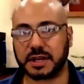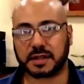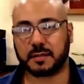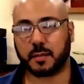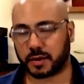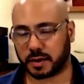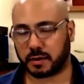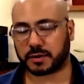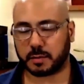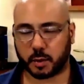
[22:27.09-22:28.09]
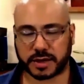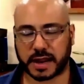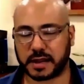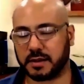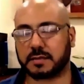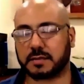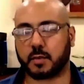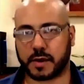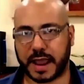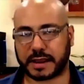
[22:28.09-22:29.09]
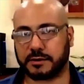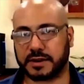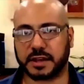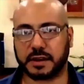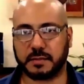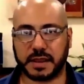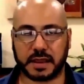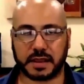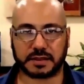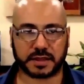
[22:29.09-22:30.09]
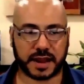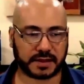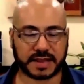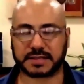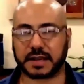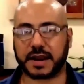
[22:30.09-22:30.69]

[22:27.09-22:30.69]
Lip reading: the more data you get, the more accurate it's going to be. It's going to have less